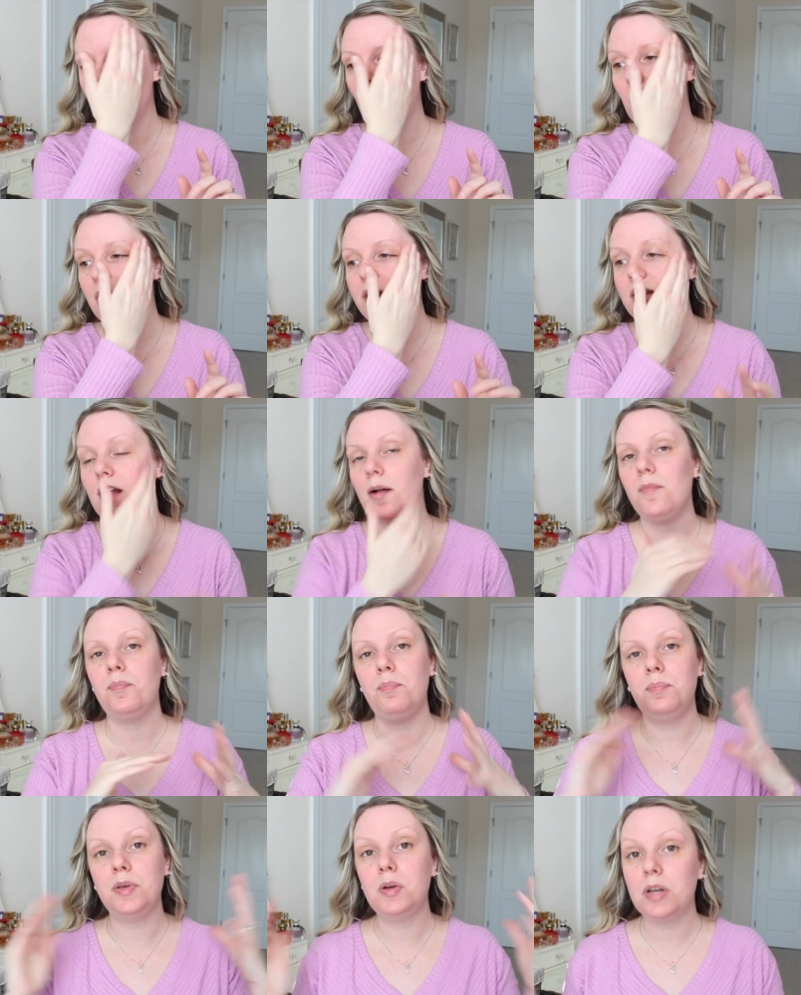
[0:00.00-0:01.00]
one
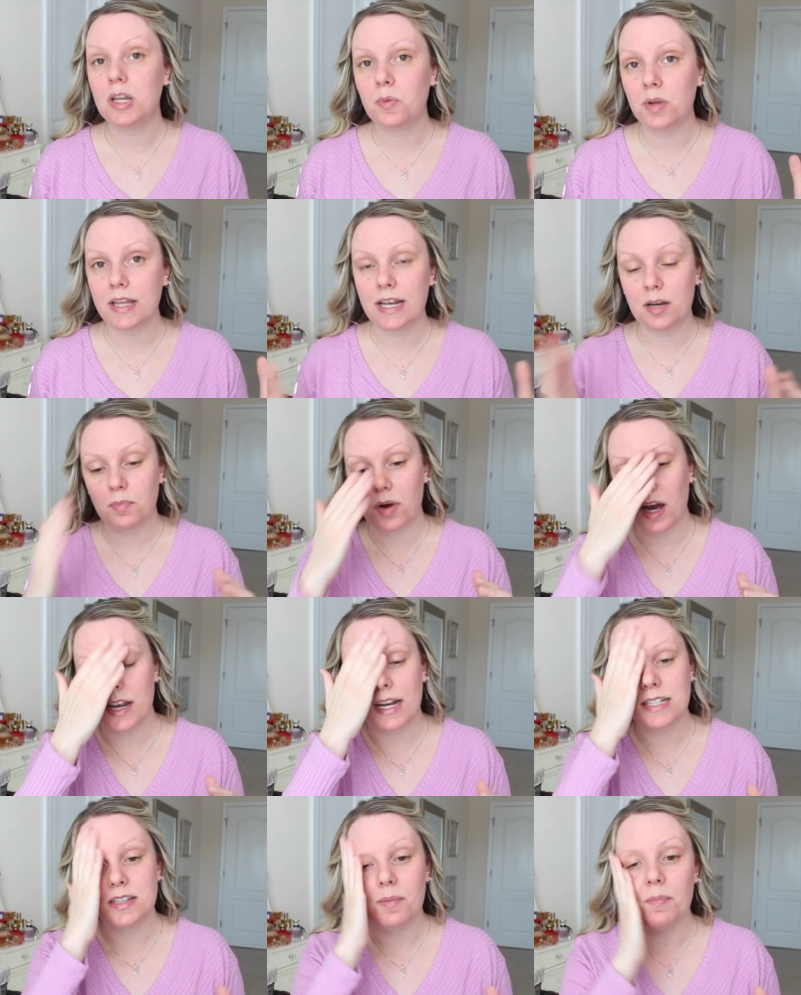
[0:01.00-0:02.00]
beauty related
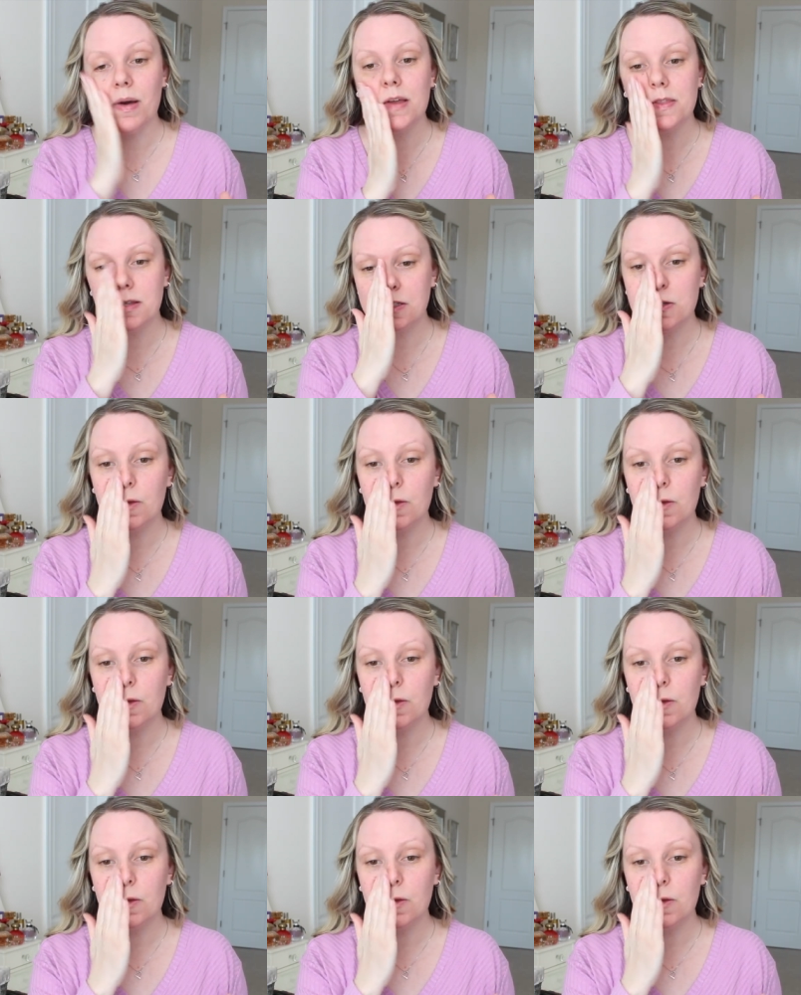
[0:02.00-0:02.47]
product a month.